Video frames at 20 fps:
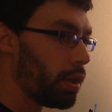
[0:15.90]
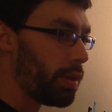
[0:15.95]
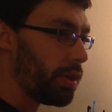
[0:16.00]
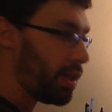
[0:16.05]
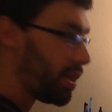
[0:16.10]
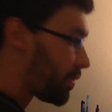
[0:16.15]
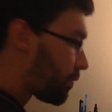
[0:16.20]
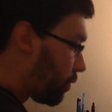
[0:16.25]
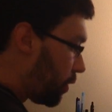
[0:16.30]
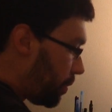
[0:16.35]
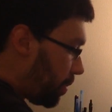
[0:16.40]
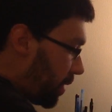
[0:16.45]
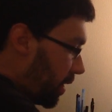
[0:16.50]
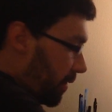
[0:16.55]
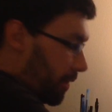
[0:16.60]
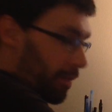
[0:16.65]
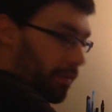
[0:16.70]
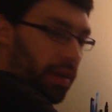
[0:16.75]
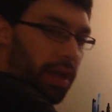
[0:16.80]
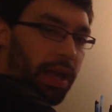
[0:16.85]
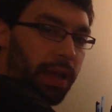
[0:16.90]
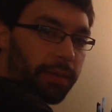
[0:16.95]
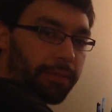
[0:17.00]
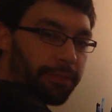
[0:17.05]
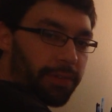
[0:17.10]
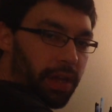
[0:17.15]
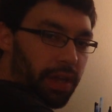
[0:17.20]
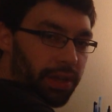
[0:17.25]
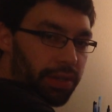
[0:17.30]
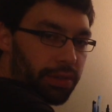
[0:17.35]
These replay flag
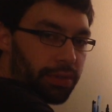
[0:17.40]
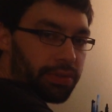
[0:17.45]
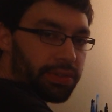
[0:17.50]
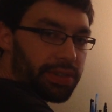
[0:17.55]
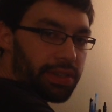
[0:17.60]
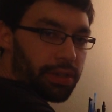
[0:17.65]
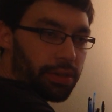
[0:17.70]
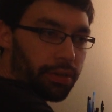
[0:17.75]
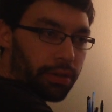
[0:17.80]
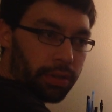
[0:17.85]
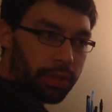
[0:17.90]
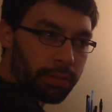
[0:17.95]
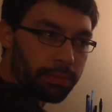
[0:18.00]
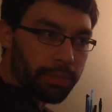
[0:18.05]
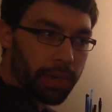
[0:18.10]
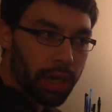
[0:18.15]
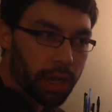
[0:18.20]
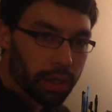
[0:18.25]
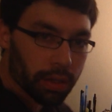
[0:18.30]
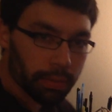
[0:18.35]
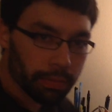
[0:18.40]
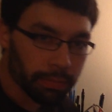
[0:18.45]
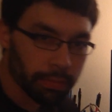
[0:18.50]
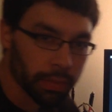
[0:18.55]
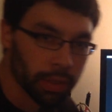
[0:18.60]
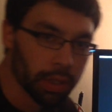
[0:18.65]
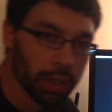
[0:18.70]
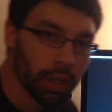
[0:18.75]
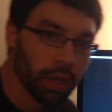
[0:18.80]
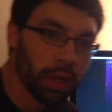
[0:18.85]
values here on the bottom
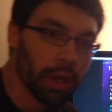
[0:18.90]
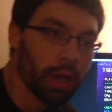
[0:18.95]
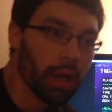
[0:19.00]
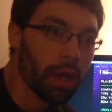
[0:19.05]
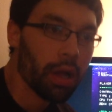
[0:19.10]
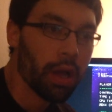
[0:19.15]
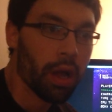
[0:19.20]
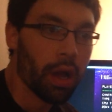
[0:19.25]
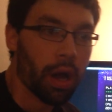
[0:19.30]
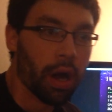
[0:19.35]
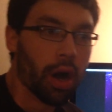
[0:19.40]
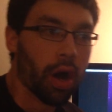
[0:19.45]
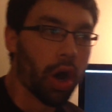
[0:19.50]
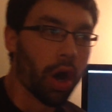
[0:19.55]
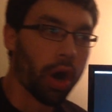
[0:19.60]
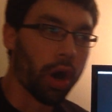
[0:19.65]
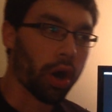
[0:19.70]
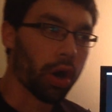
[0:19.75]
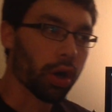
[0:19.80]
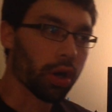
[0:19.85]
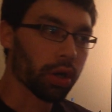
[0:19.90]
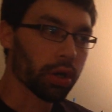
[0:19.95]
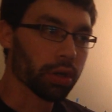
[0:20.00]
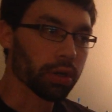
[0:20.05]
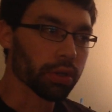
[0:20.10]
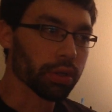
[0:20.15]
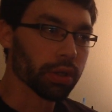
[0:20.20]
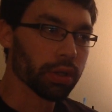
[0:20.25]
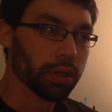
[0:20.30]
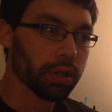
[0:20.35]

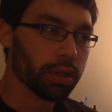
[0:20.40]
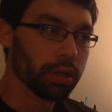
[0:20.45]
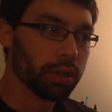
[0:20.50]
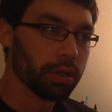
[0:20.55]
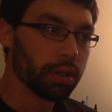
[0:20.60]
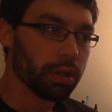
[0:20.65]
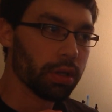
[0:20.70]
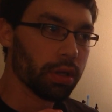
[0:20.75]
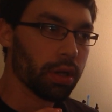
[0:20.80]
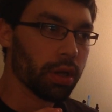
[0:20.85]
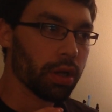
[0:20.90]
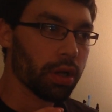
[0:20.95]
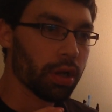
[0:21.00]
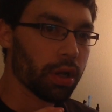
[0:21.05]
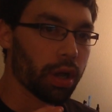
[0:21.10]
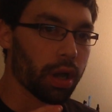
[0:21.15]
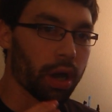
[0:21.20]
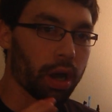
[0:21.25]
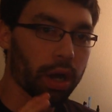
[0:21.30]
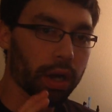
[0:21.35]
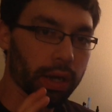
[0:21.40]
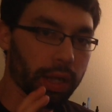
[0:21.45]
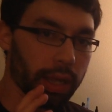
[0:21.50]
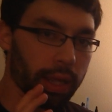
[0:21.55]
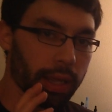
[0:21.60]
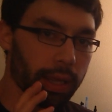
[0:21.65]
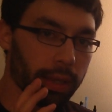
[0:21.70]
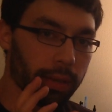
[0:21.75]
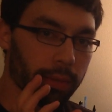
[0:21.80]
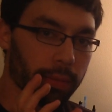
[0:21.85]
are on
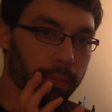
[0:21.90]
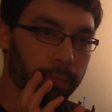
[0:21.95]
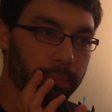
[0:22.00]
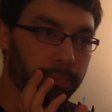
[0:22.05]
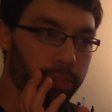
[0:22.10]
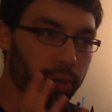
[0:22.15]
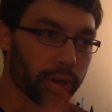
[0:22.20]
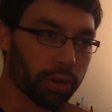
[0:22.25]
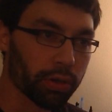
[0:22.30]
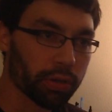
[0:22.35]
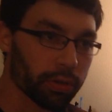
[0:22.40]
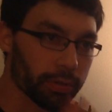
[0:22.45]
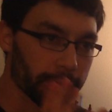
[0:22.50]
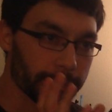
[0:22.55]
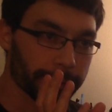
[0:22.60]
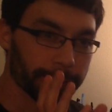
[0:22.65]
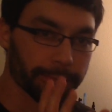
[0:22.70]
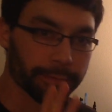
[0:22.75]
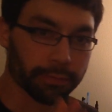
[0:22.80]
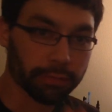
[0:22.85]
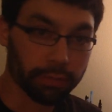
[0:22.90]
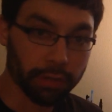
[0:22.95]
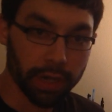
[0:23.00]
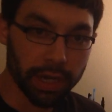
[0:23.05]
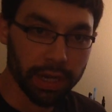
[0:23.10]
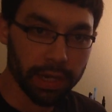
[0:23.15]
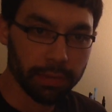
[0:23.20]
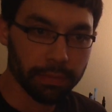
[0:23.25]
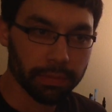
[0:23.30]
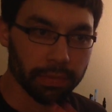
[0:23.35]
a per
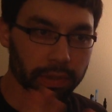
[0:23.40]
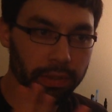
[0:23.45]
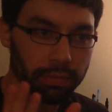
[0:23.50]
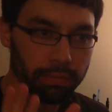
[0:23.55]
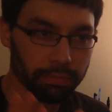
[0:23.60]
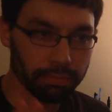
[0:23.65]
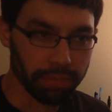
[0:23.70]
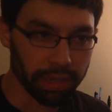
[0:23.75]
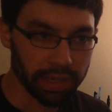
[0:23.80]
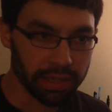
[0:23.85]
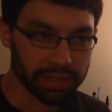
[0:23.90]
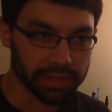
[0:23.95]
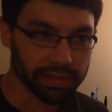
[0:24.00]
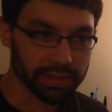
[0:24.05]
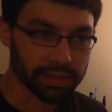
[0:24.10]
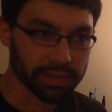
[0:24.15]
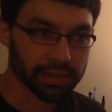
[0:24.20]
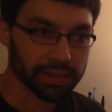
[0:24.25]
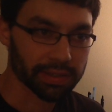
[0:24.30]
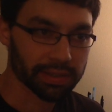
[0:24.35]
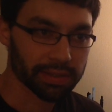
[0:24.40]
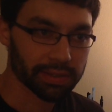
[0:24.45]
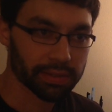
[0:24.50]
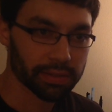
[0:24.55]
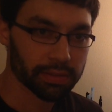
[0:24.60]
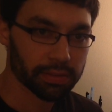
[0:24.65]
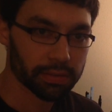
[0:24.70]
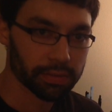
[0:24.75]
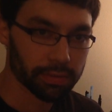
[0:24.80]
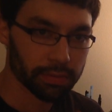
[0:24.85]
frame basis
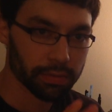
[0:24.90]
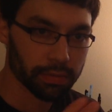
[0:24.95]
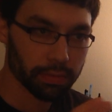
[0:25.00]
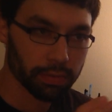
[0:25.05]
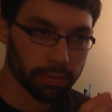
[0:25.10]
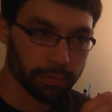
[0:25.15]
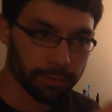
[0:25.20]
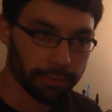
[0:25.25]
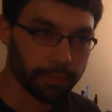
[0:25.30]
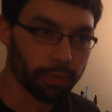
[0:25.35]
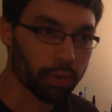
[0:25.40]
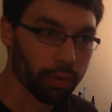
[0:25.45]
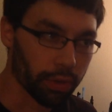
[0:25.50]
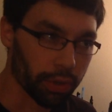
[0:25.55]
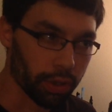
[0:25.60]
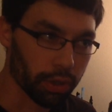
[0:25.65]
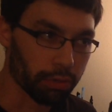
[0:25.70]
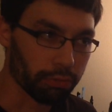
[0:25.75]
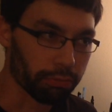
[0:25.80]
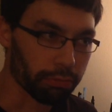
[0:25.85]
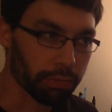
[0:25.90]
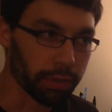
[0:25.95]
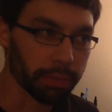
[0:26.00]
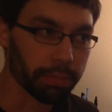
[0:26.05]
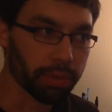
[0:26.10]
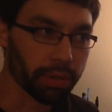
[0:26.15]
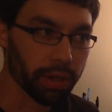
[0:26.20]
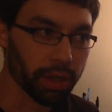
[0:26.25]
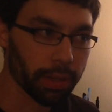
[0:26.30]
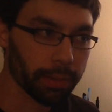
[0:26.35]
for your
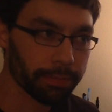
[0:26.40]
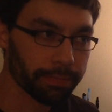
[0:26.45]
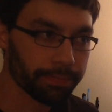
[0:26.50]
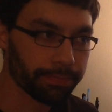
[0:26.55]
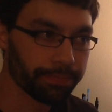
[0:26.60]
replay.